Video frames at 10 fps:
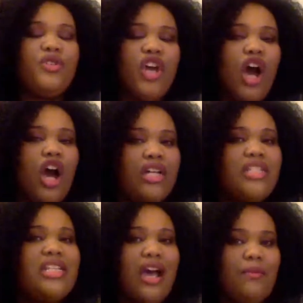the
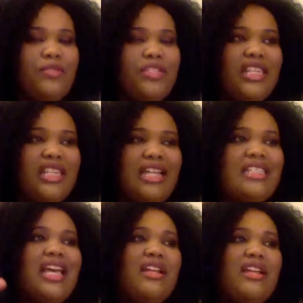autopsy. That's
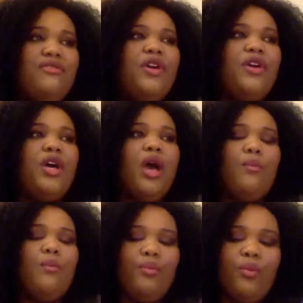kind of
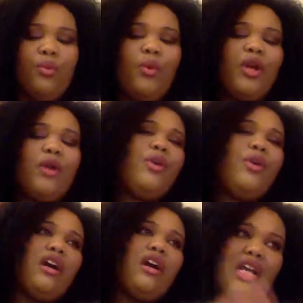where
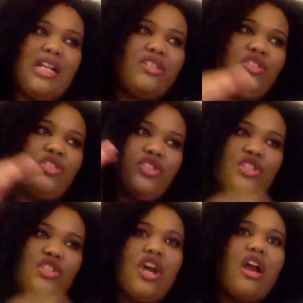we all kind of
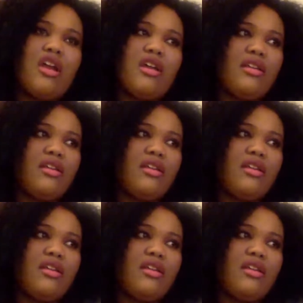start.